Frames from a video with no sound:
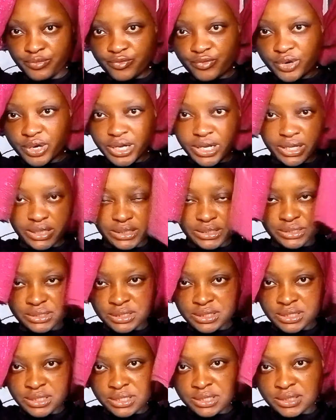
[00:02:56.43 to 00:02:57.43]
right?
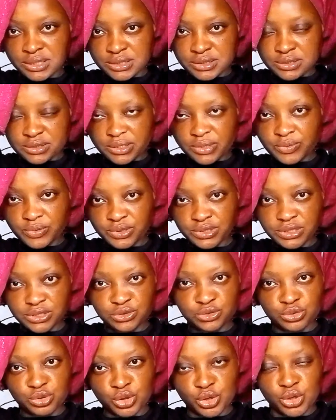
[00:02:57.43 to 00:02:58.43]
So I want it
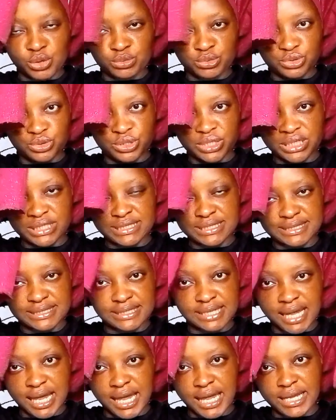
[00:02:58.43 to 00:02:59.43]
to come to this
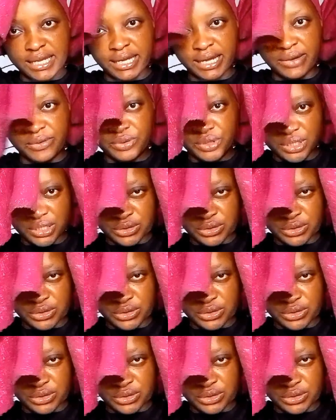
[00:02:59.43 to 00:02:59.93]
side. I want